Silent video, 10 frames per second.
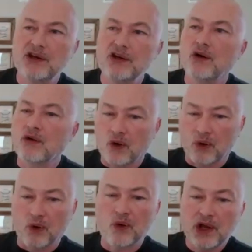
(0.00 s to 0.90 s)
the
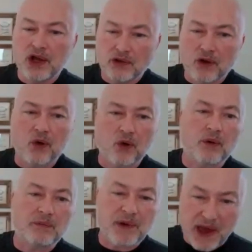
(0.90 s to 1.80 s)

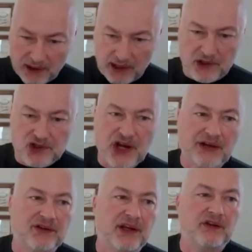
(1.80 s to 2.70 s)
whole
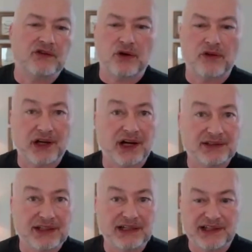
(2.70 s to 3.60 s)
injecting sort of the
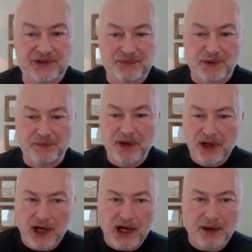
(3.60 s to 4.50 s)
content that's been
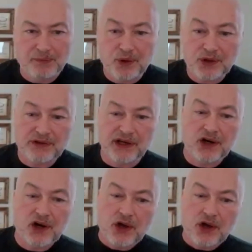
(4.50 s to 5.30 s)
put in there.